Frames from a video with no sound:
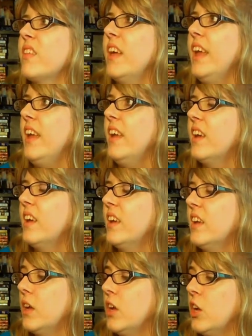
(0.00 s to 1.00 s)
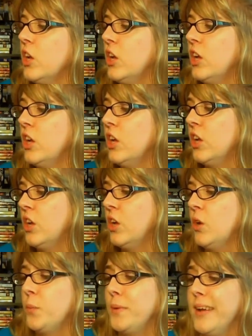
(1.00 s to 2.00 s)
Like,
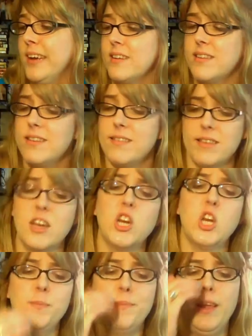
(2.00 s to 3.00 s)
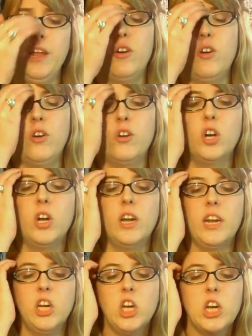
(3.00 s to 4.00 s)
we had a discussion, me and her,
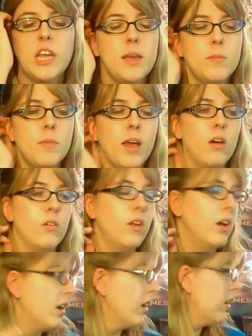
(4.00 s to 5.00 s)
like, she came down,